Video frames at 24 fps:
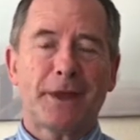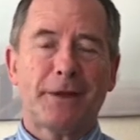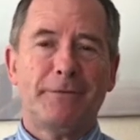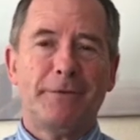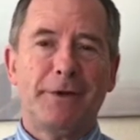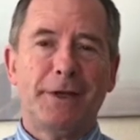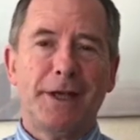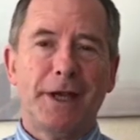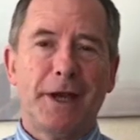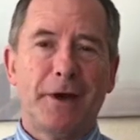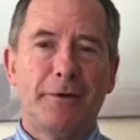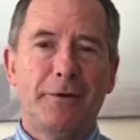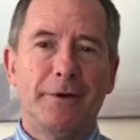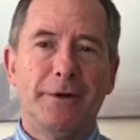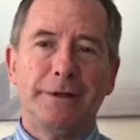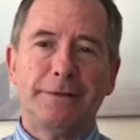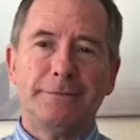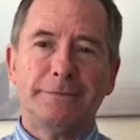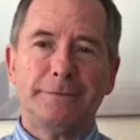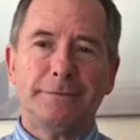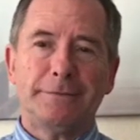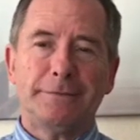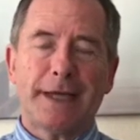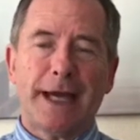video
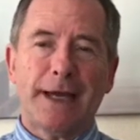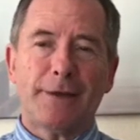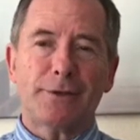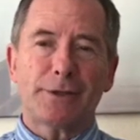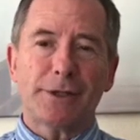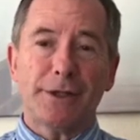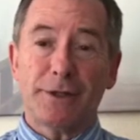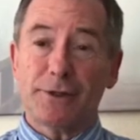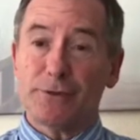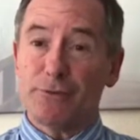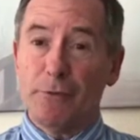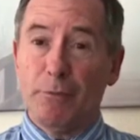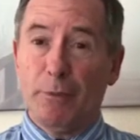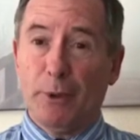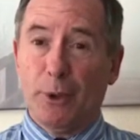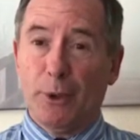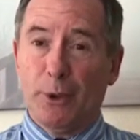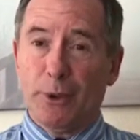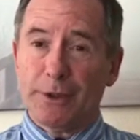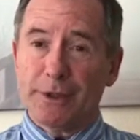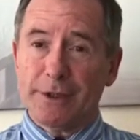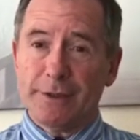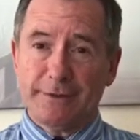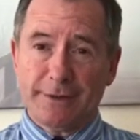councillor's
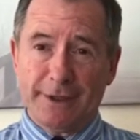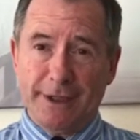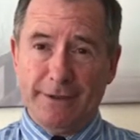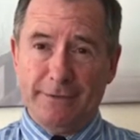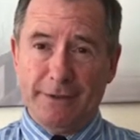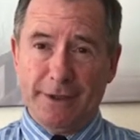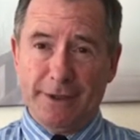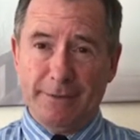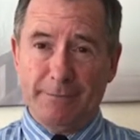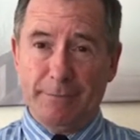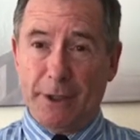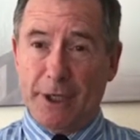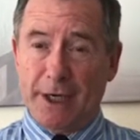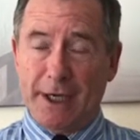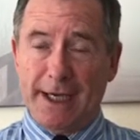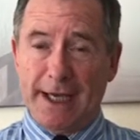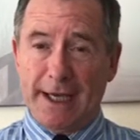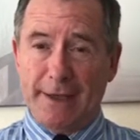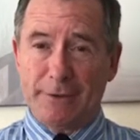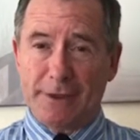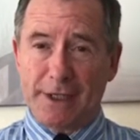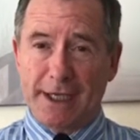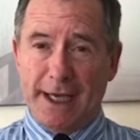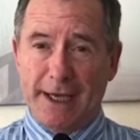report given by a
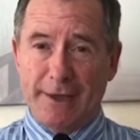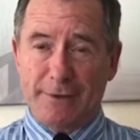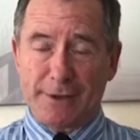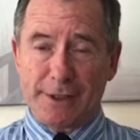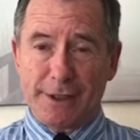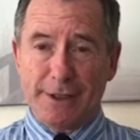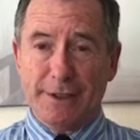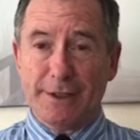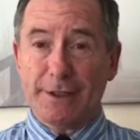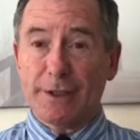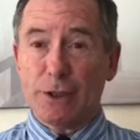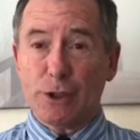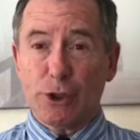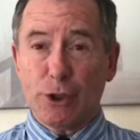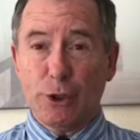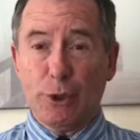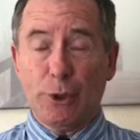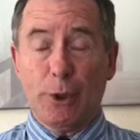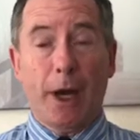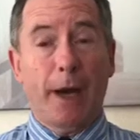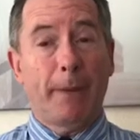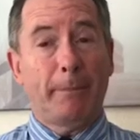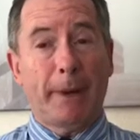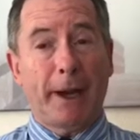county councillor
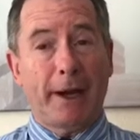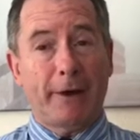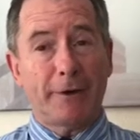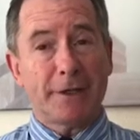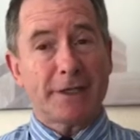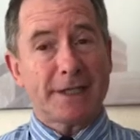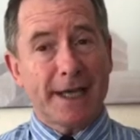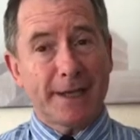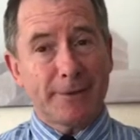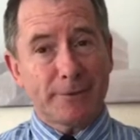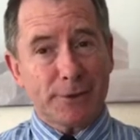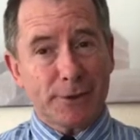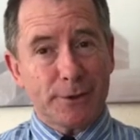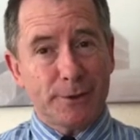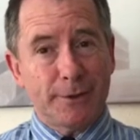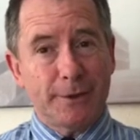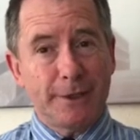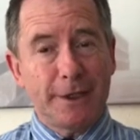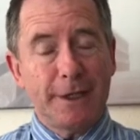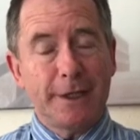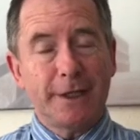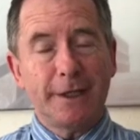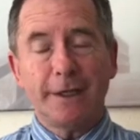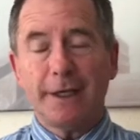to a parish council.
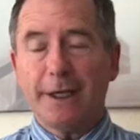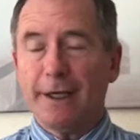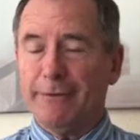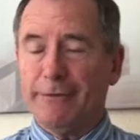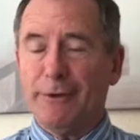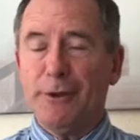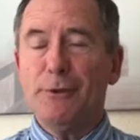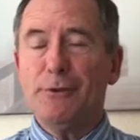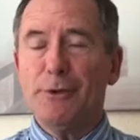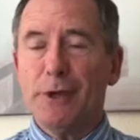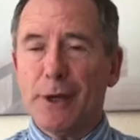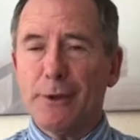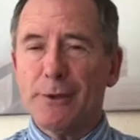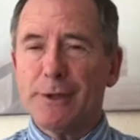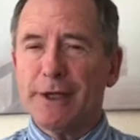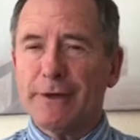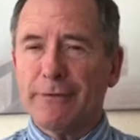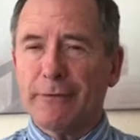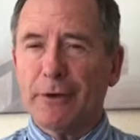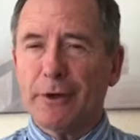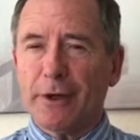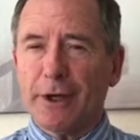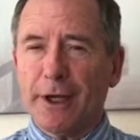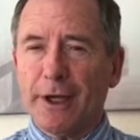If you know
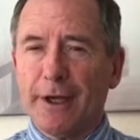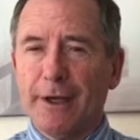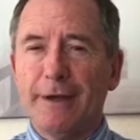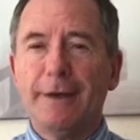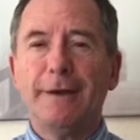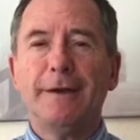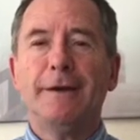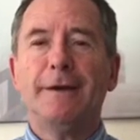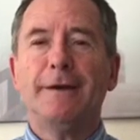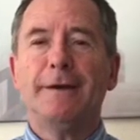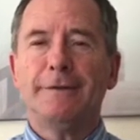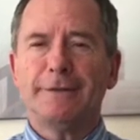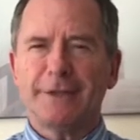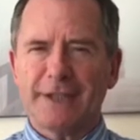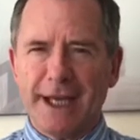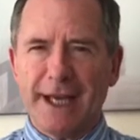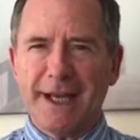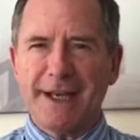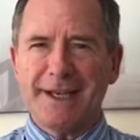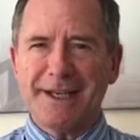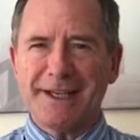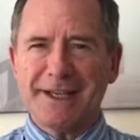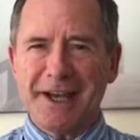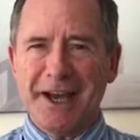differently, get in